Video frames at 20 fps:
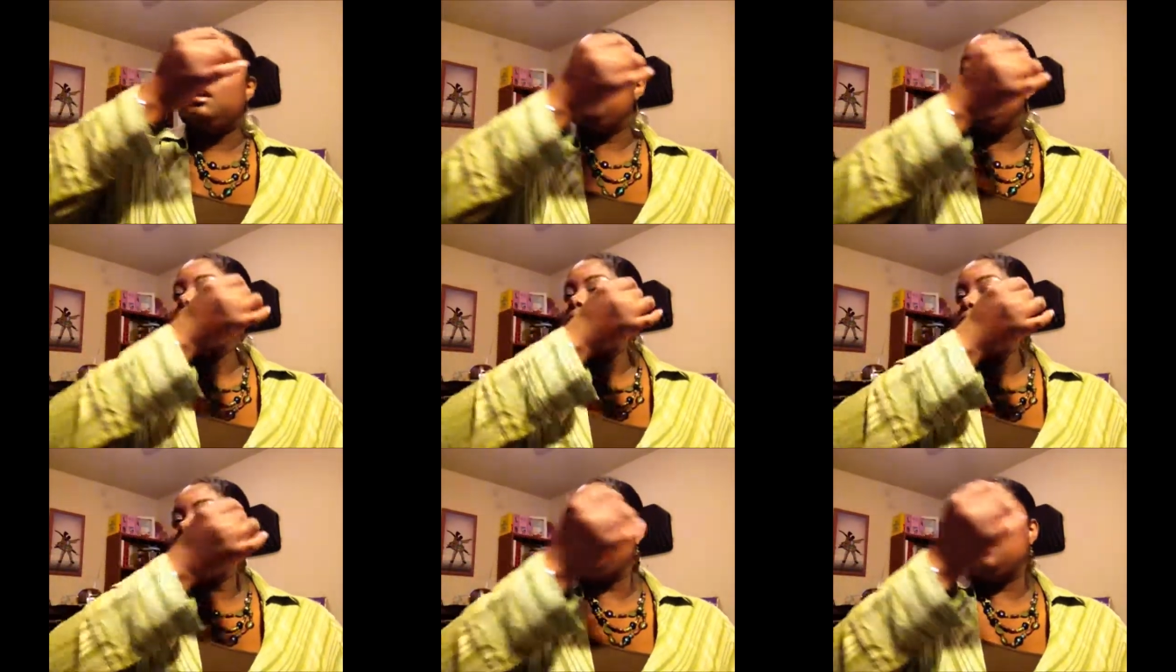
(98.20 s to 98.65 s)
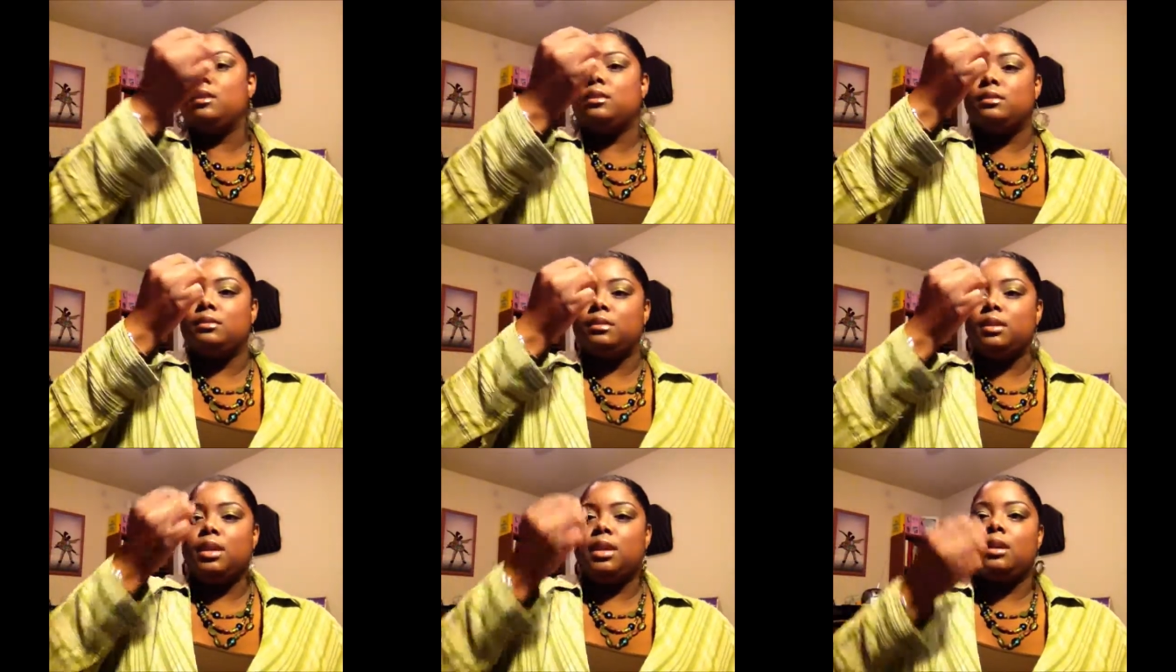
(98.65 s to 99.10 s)
in
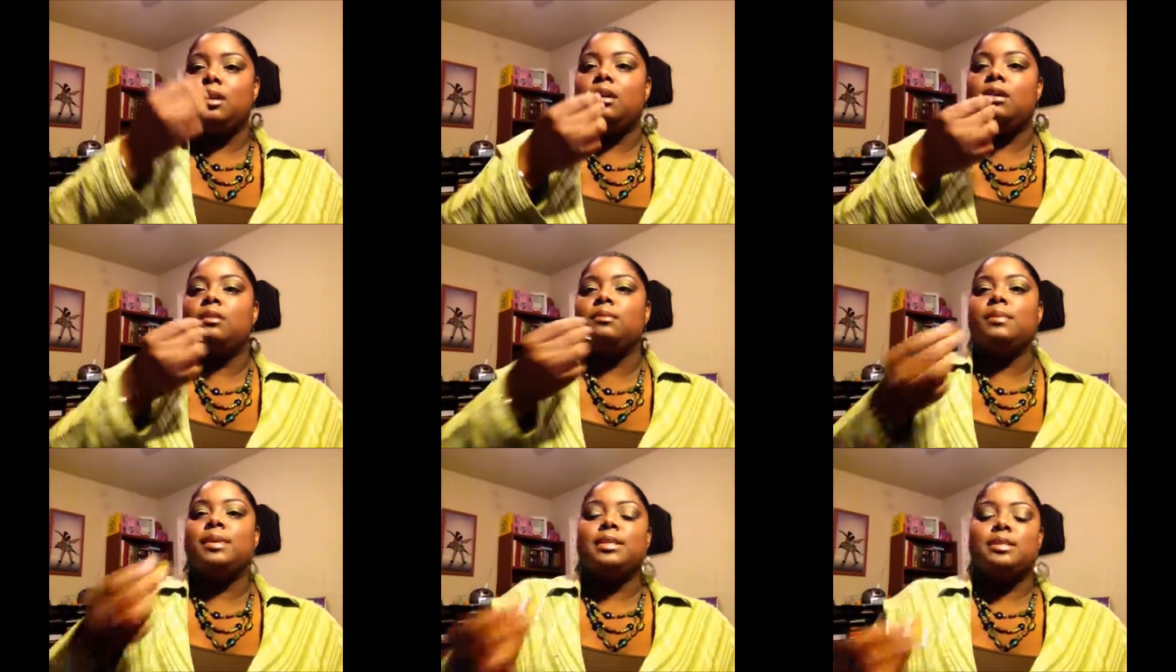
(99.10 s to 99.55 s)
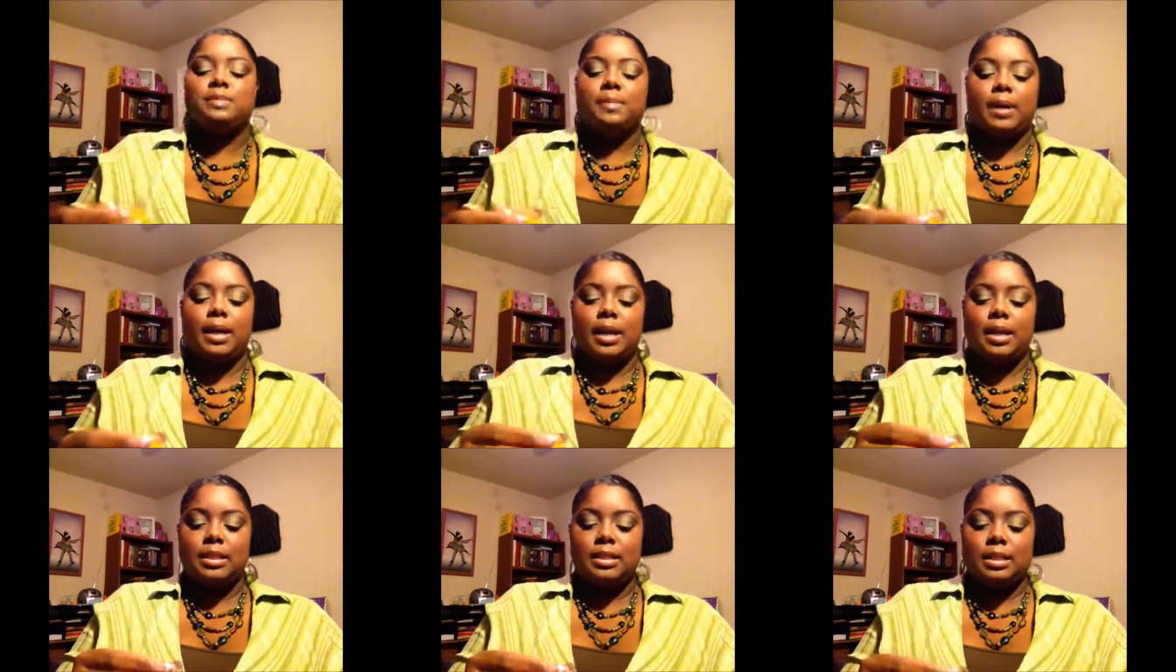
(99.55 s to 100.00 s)
all of my
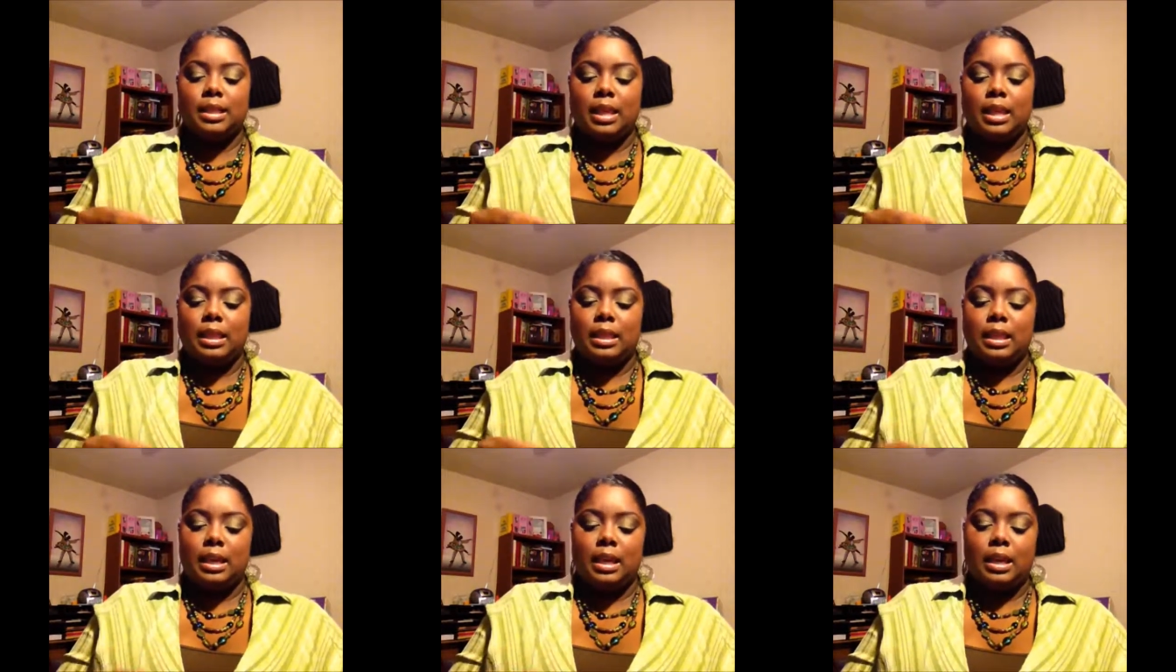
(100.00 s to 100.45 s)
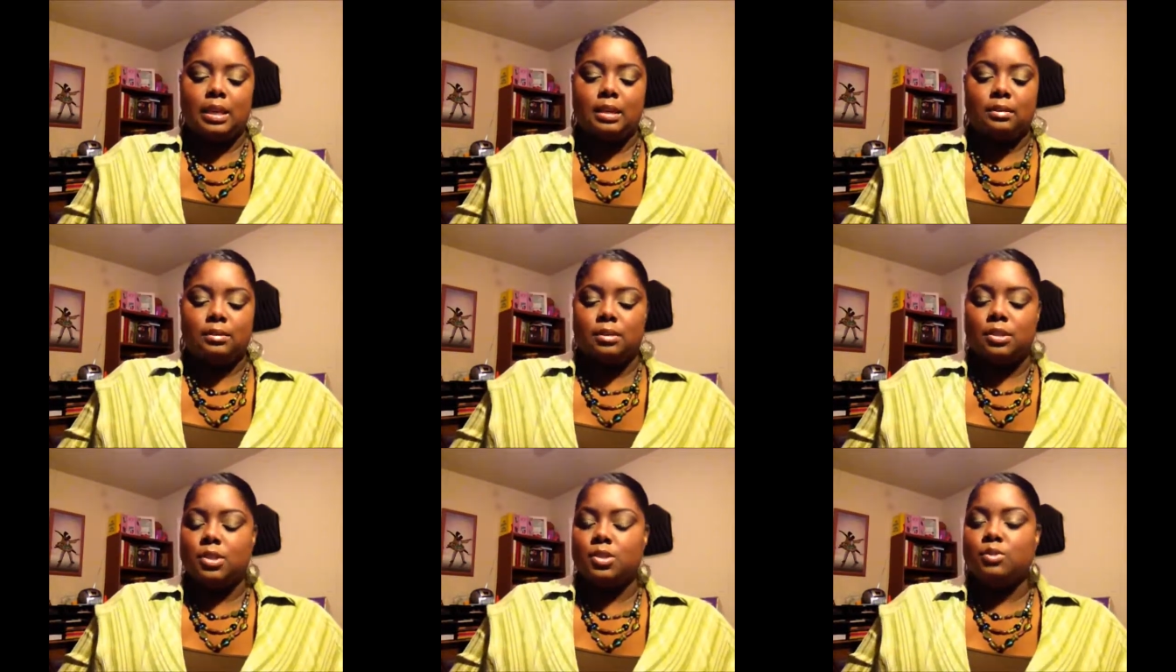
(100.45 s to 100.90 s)
spots, and then
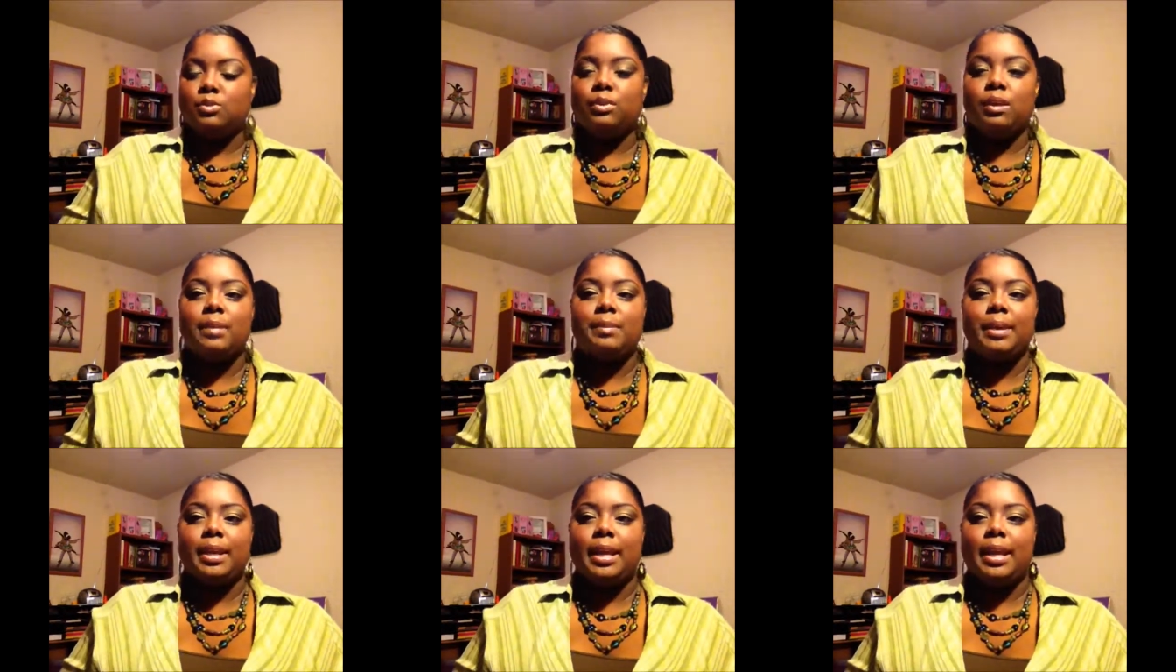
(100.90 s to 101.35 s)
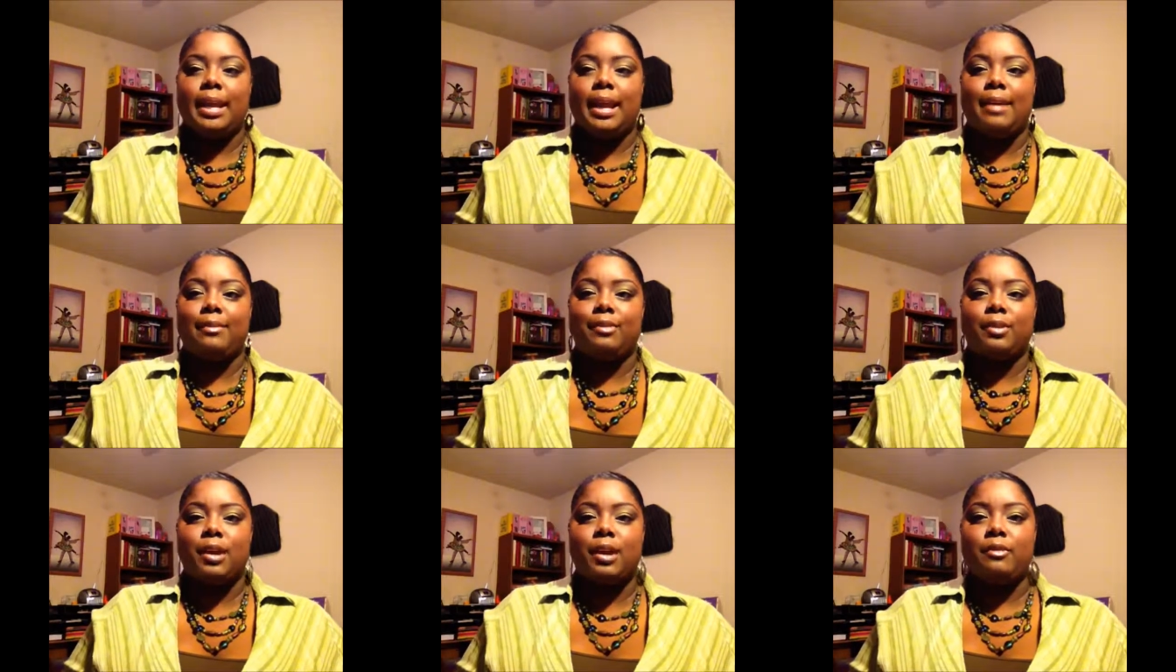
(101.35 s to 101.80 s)
just rub it in
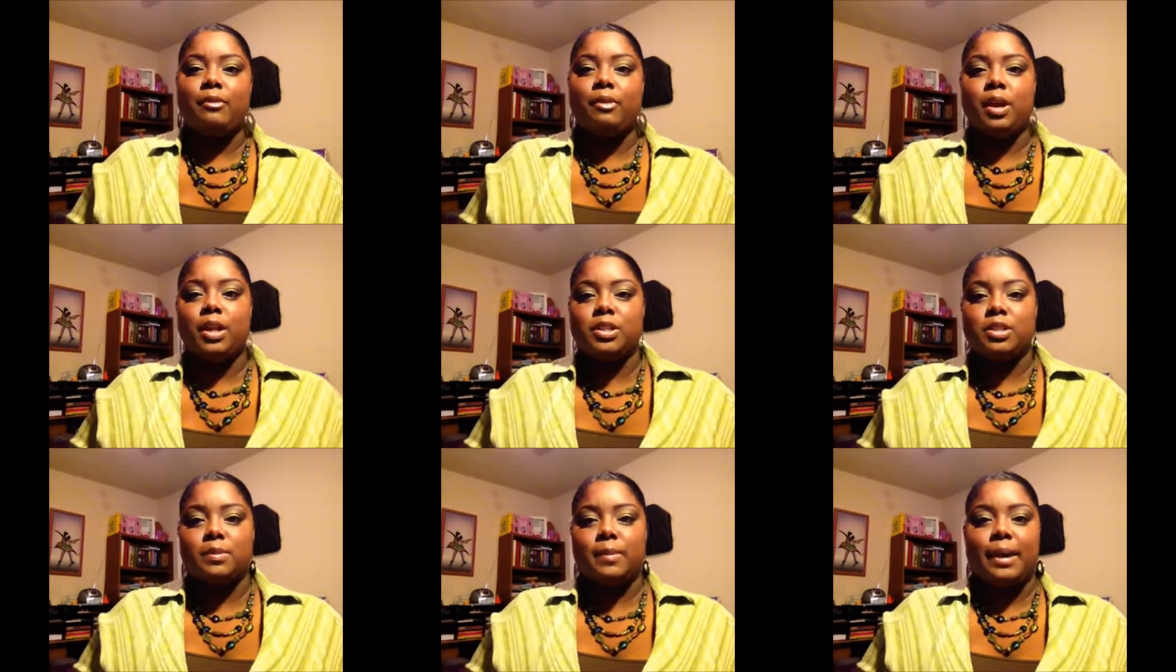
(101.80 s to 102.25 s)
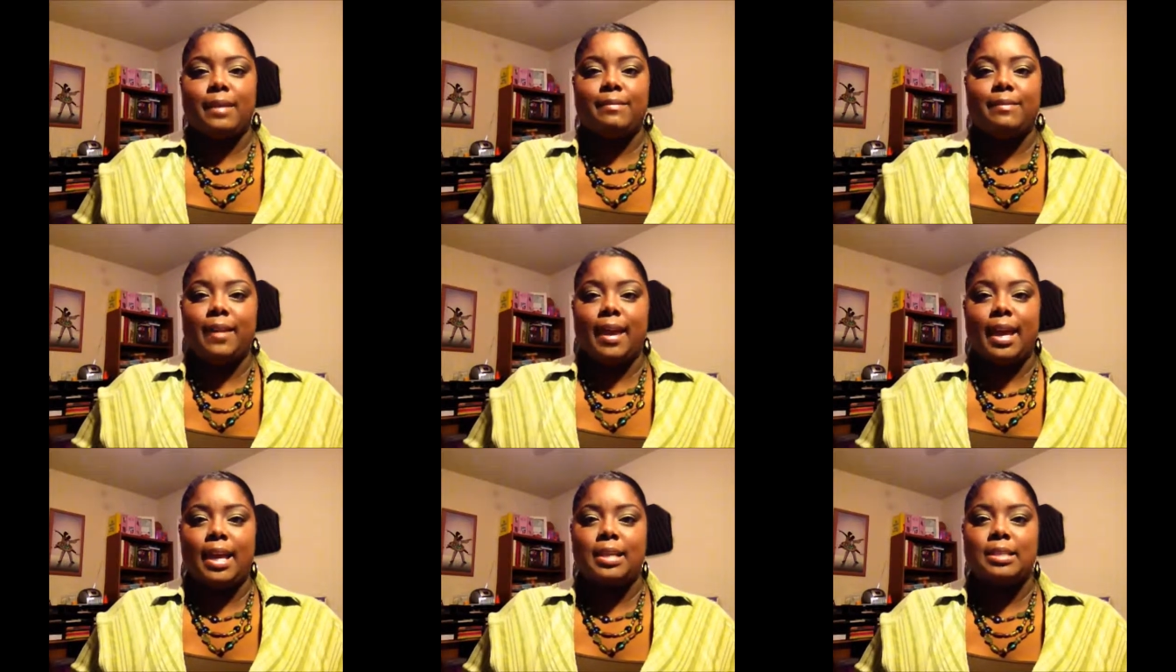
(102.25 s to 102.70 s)
after I've washed my
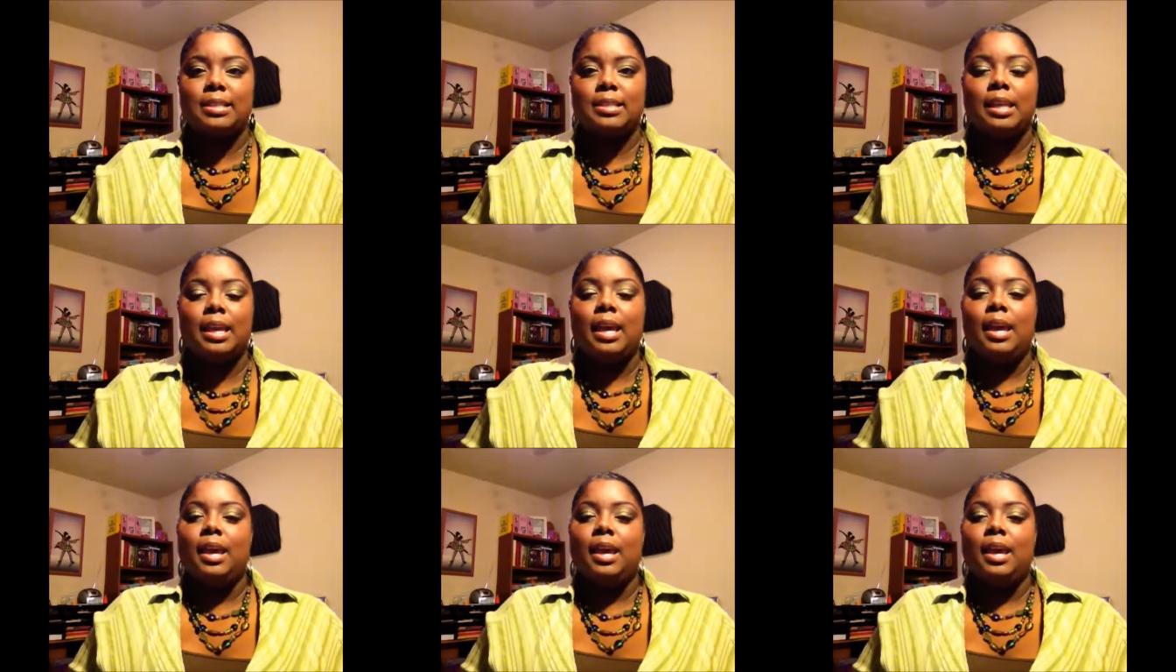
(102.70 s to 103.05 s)
face.